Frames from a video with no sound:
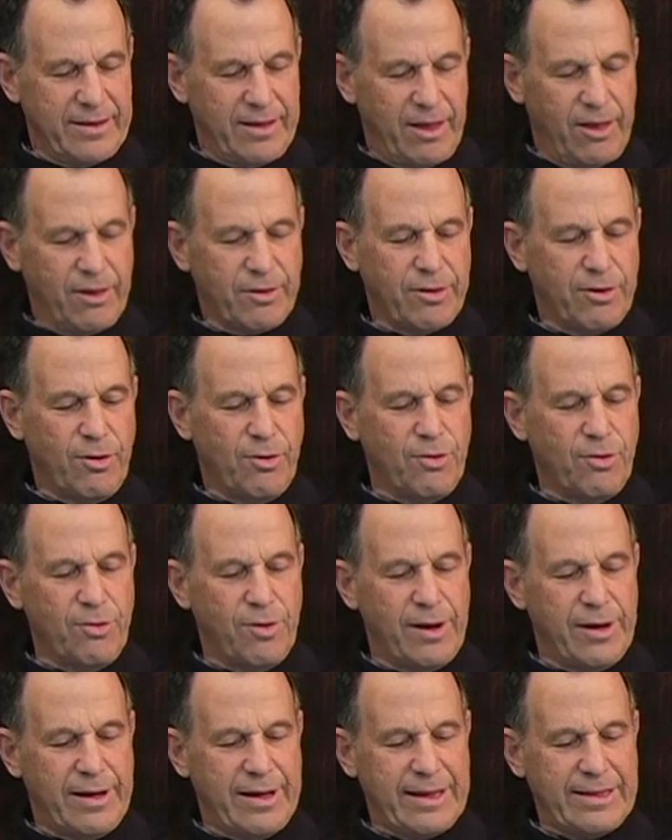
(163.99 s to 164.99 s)
I'll go
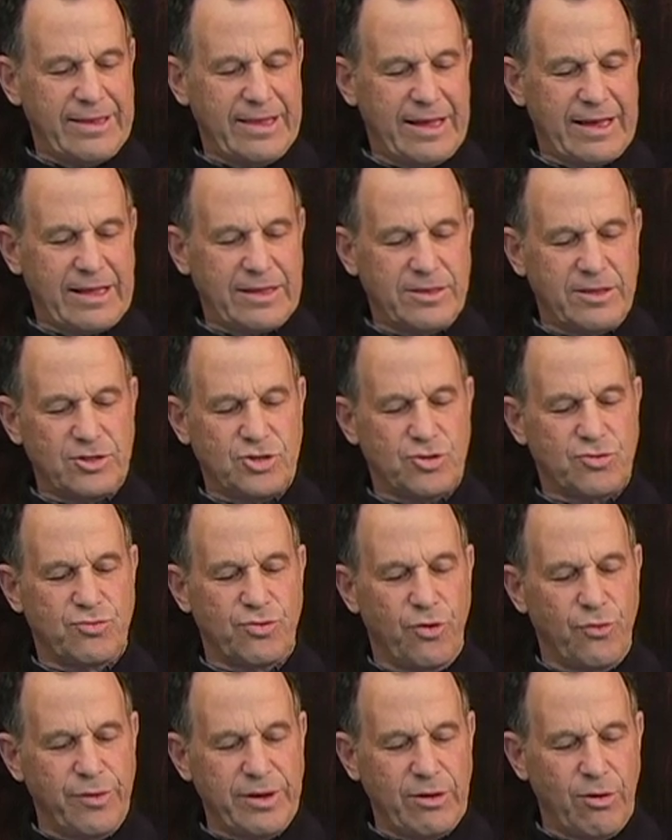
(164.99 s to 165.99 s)
on like this
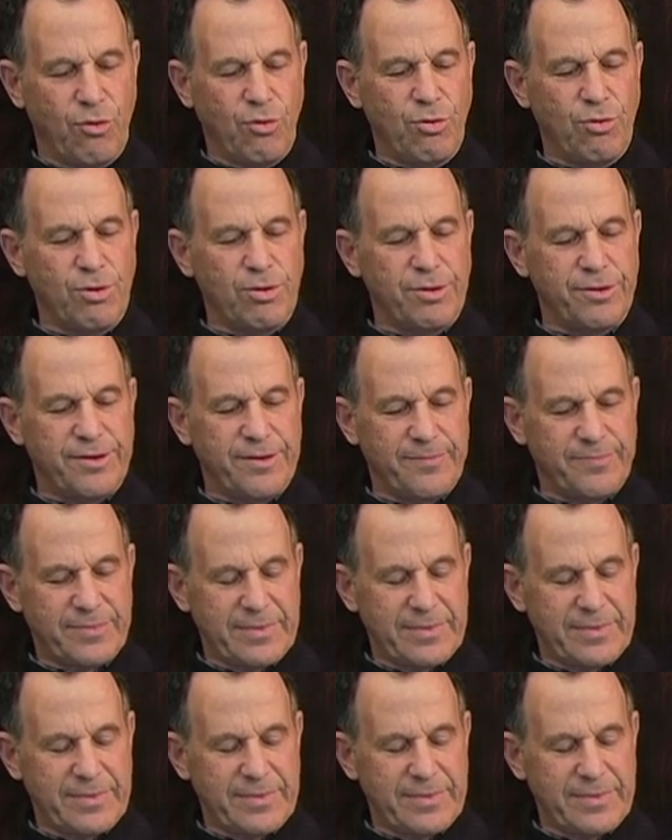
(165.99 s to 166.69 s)
growing old.